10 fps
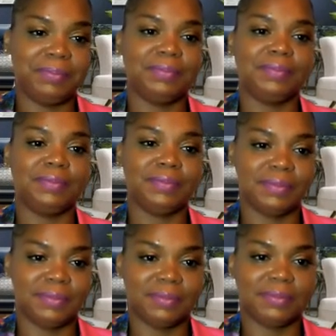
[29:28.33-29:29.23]

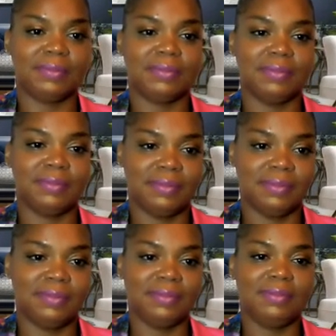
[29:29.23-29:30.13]

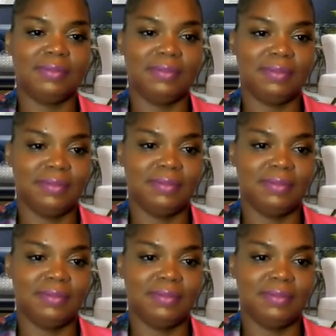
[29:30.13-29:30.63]
(not speaking)